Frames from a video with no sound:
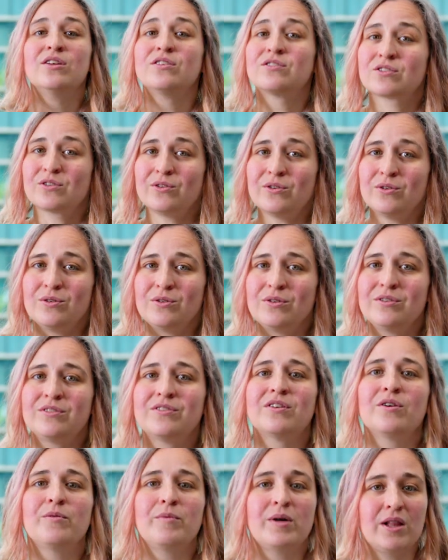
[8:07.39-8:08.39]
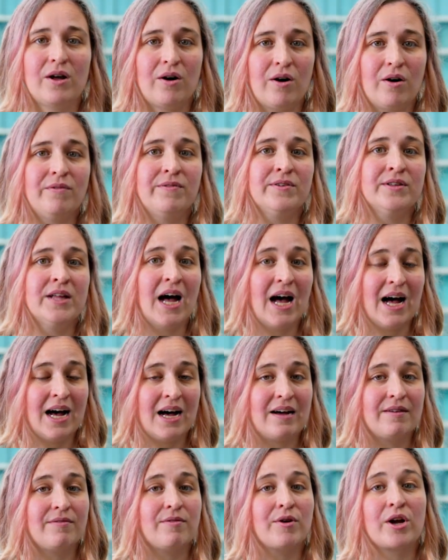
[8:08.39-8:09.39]
Schools will often
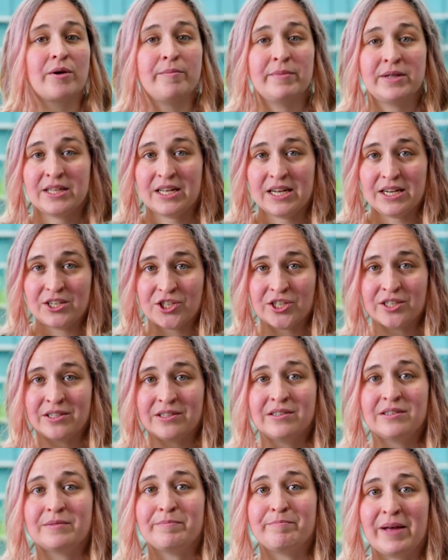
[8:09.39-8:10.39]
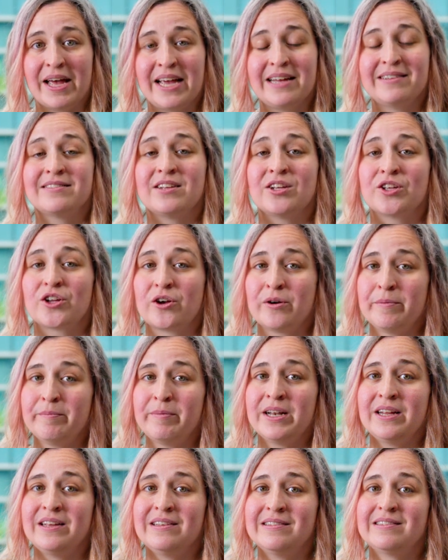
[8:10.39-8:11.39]
have recommendations based on
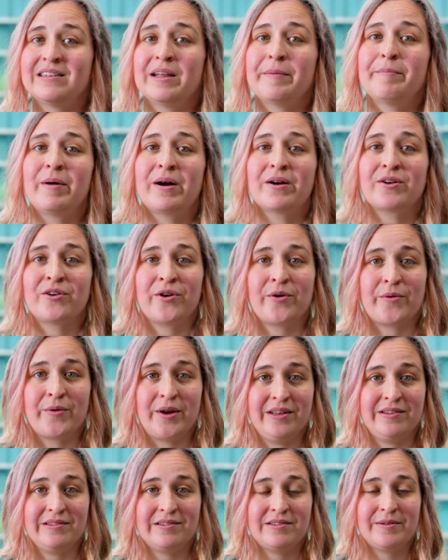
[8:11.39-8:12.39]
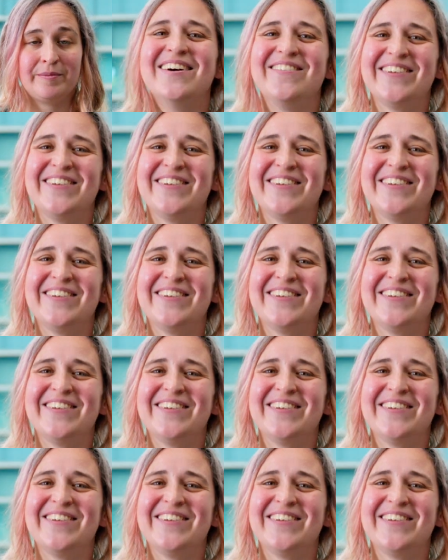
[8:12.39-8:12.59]
companies they partner with.